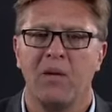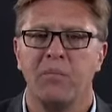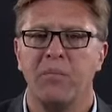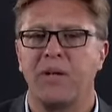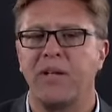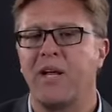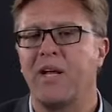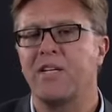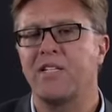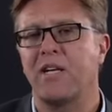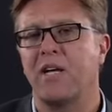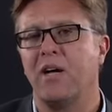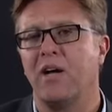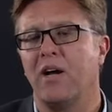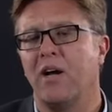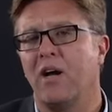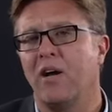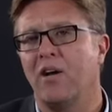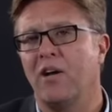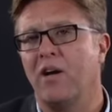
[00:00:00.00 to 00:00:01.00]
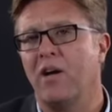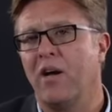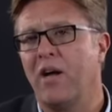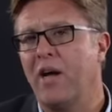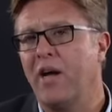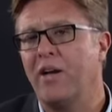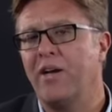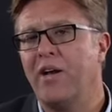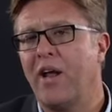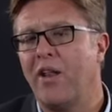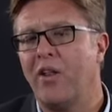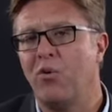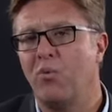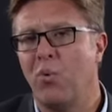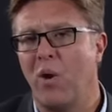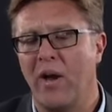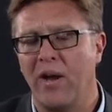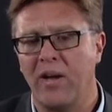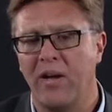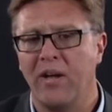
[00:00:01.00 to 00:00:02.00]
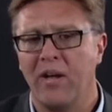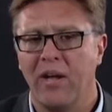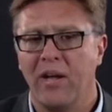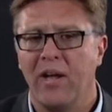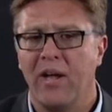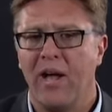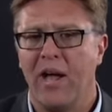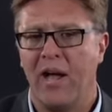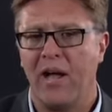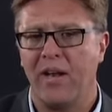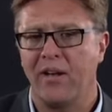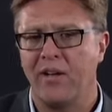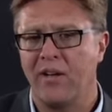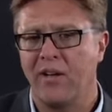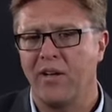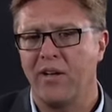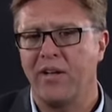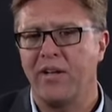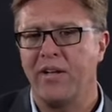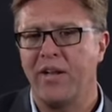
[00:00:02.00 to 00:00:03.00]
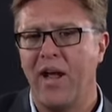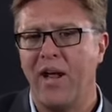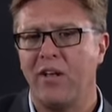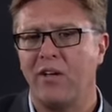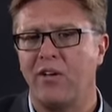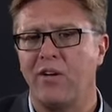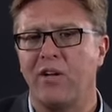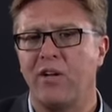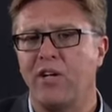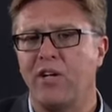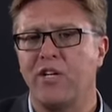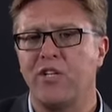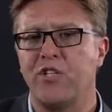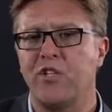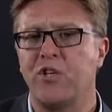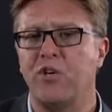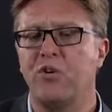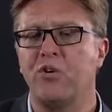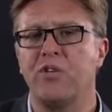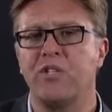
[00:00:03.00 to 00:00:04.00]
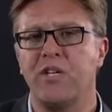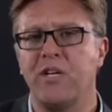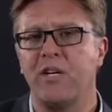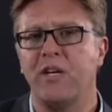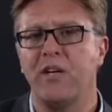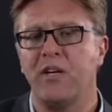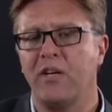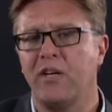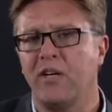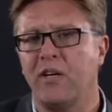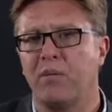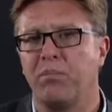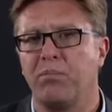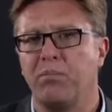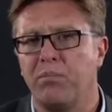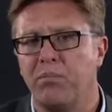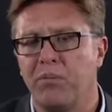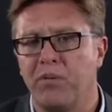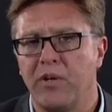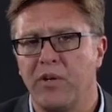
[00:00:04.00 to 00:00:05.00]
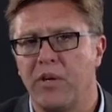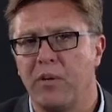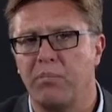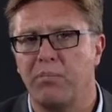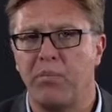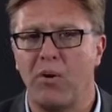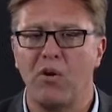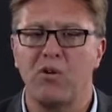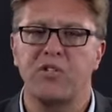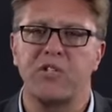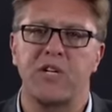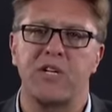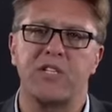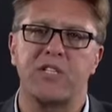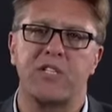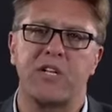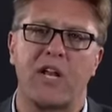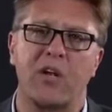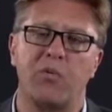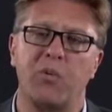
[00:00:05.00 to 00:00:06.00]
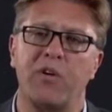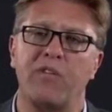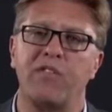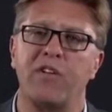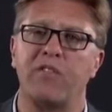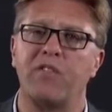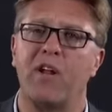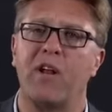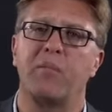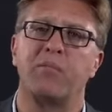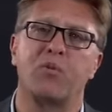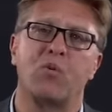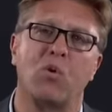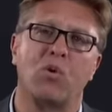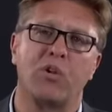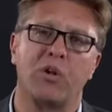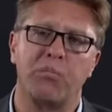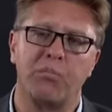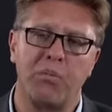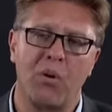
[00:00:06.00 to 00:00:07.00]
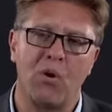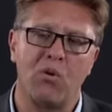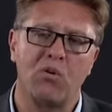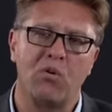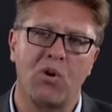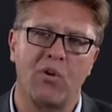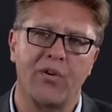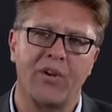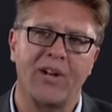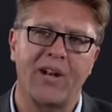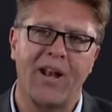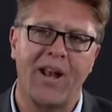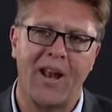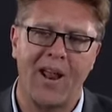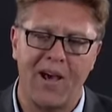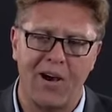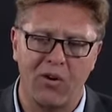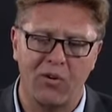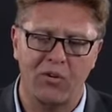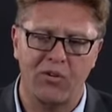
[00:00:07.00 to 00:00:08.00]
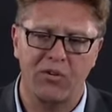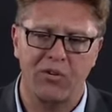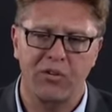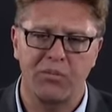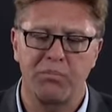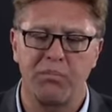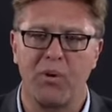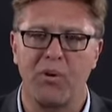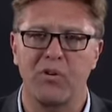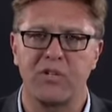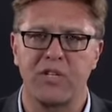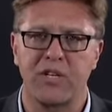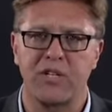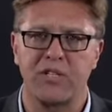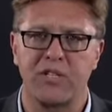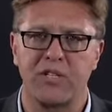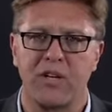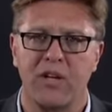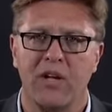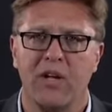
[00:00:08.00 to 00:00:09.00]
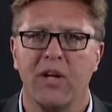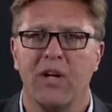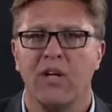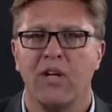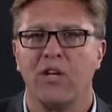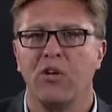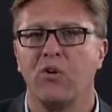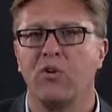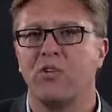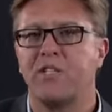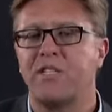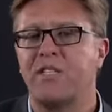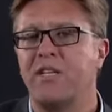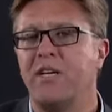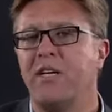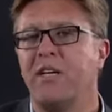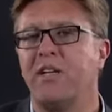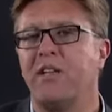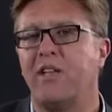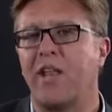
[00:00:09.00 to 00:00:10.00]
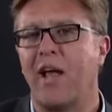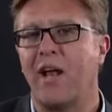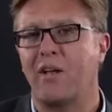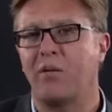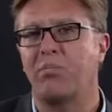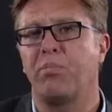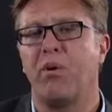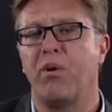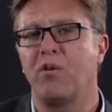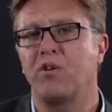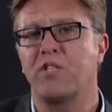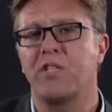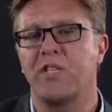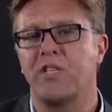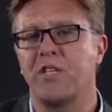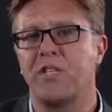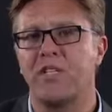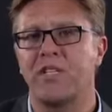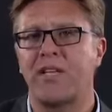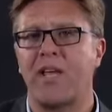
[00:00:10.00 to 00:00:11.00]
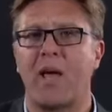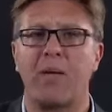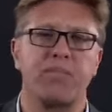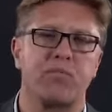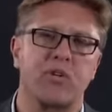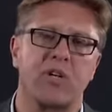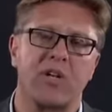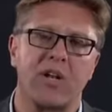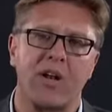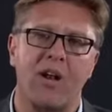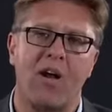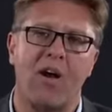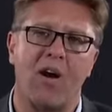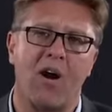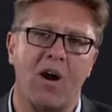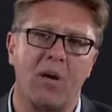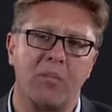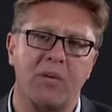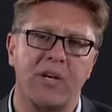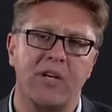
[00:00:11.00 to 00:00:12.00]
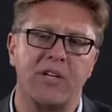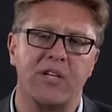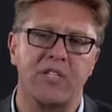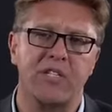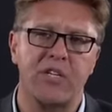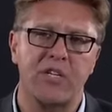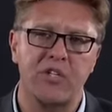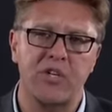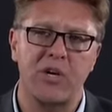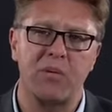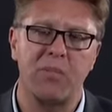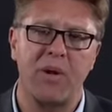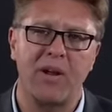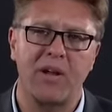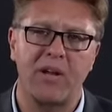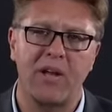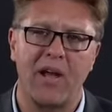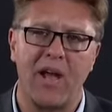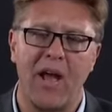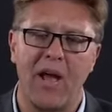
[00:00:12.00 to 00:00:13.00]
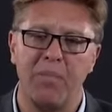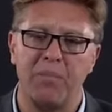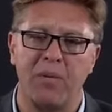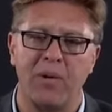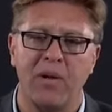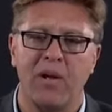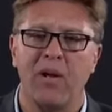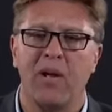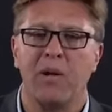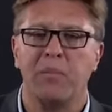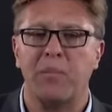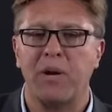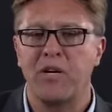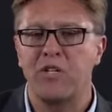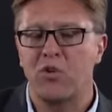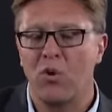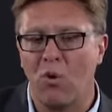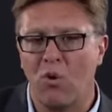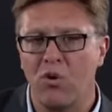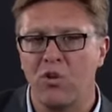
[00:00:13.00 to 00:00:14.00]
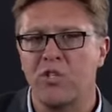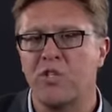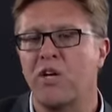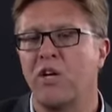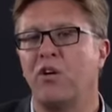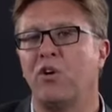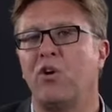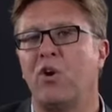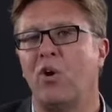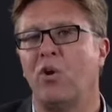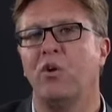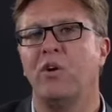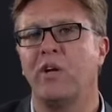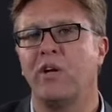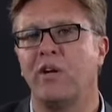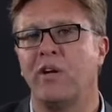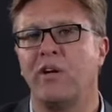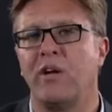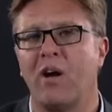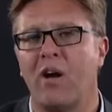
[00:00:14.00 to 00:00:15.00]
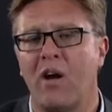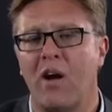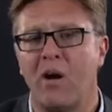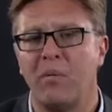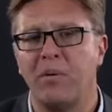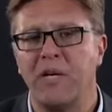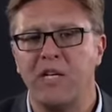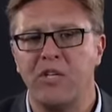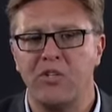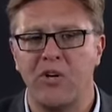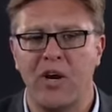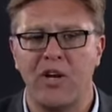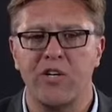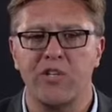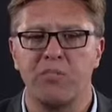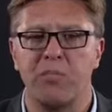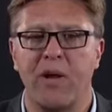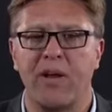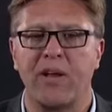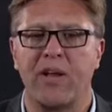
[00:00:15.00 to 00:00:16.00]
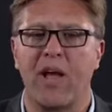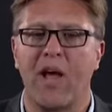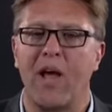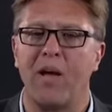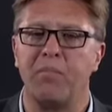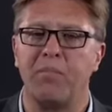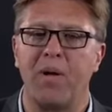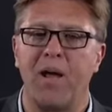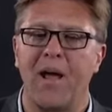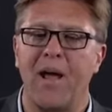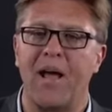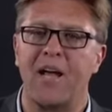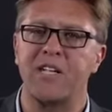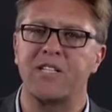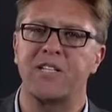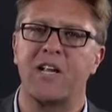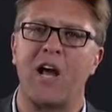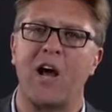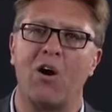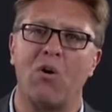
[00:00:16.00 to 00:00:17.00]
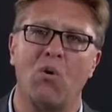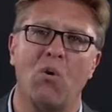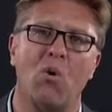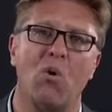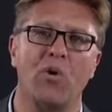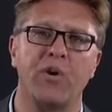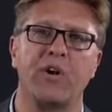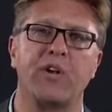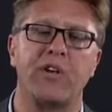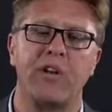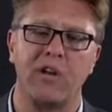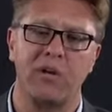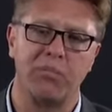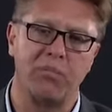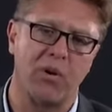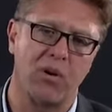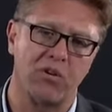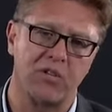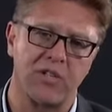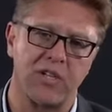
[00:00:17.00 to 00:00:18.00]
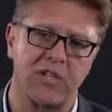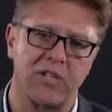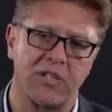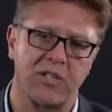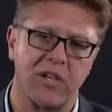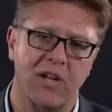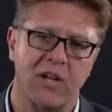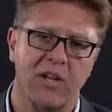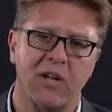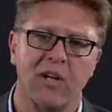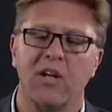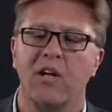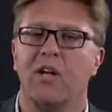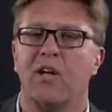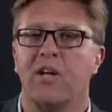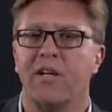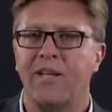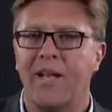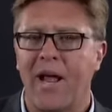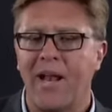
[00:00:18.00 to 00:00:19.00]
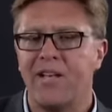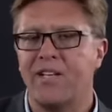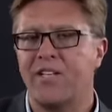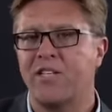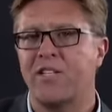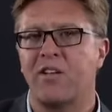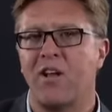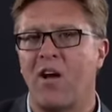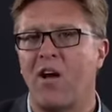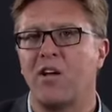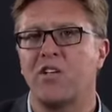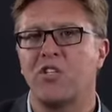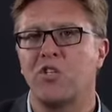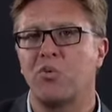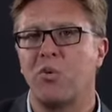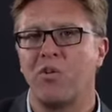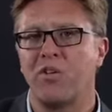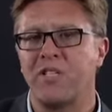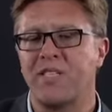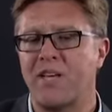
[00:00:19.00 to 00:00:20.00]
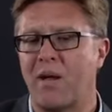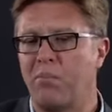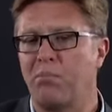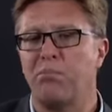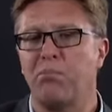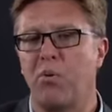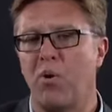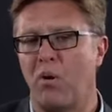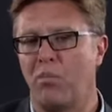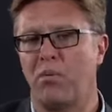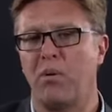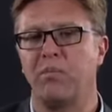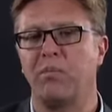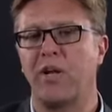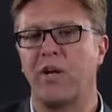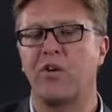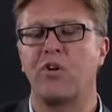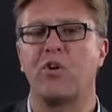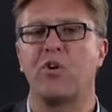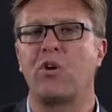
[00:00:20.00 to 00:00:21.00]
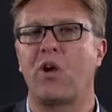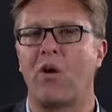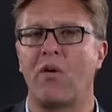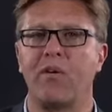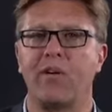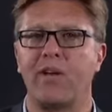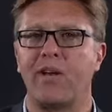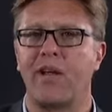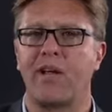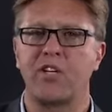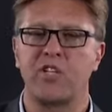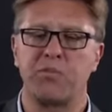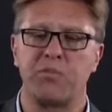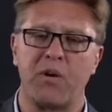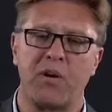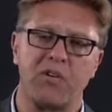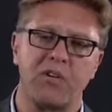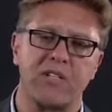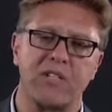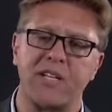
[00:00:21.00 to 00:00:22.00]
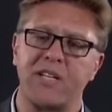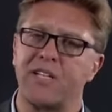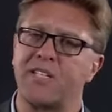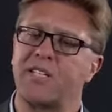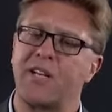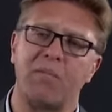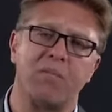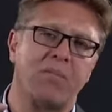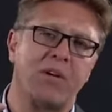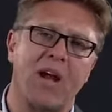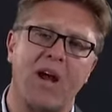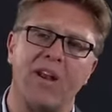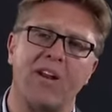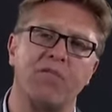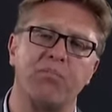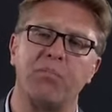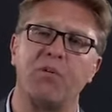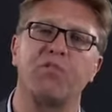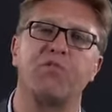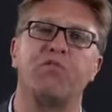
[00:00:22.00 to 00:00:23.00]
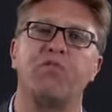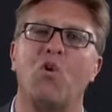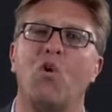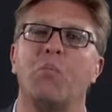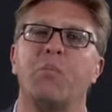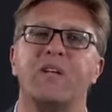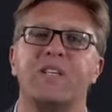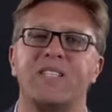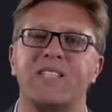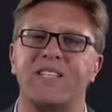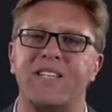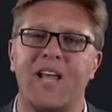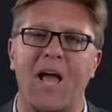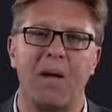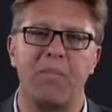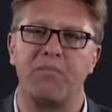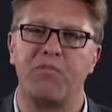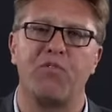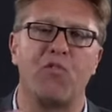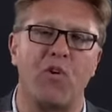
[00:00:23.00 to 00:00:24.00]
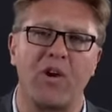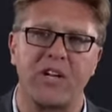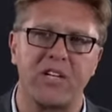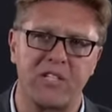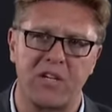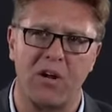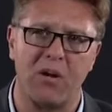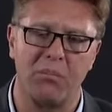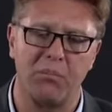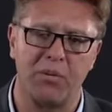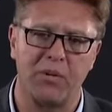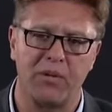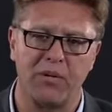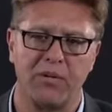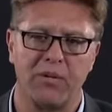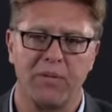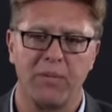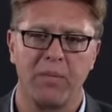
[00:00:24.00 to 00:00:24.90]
But there's another way, and that is using the process that we've developed called the Procon Cloud process. You'll see that process is captured in our Harmony Decision Maker app, but it's also included in the Harmony Change Maker app as our auditing process. That starts with some problem that you're currently experiencing, some kind of performance gap, for example.